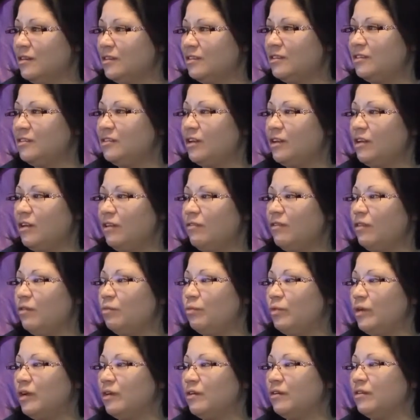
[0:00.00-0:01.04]
CJ, you have the
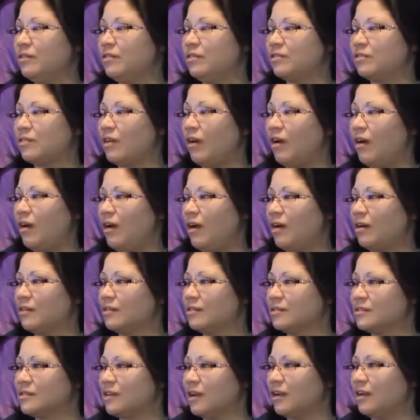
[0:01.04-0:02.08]
weirdest
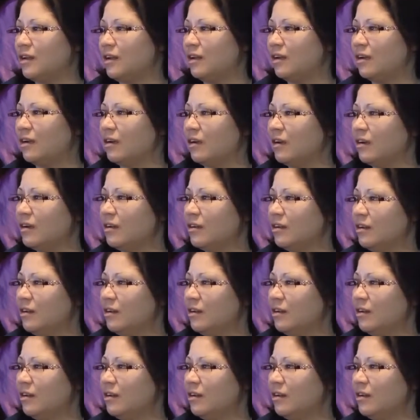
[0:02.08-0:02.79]
songs on here.